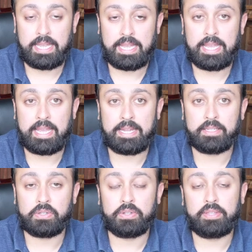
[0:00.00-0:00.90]
And
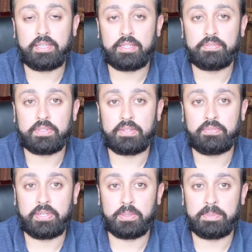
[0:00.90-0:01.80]
the good thing of the
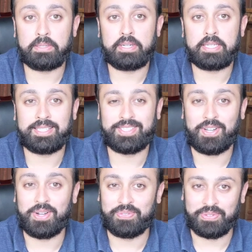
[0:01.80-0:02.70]
Video Builder is it's
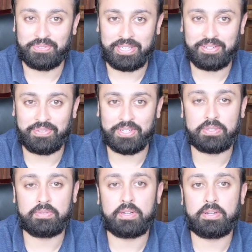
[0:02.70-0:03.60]
all for free, first of all,